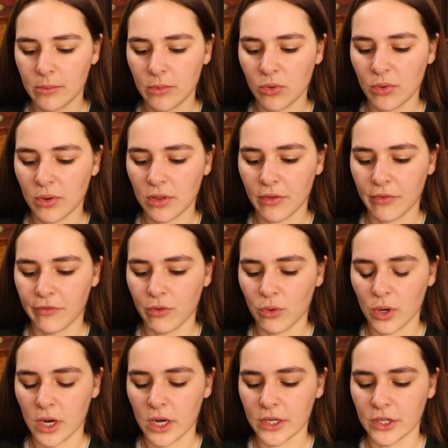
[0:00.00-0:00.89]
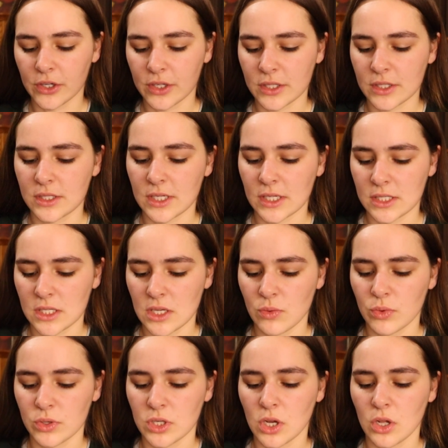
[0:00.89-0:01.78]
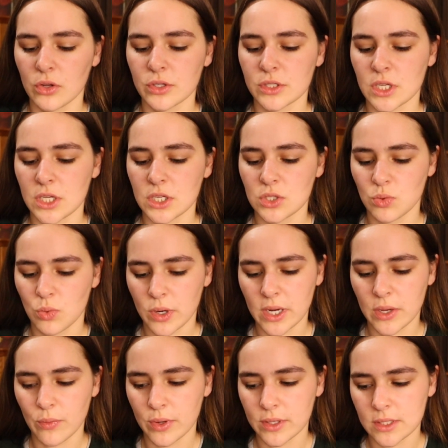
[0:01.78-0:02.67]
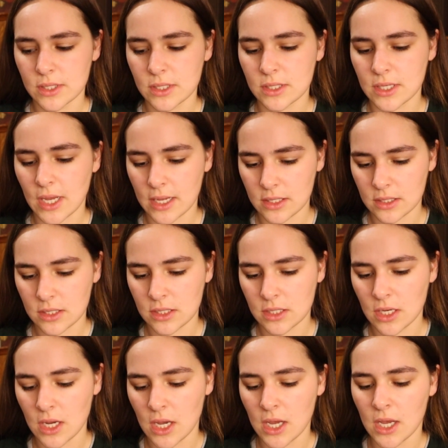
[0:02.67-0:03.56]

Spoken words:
me with $461.21.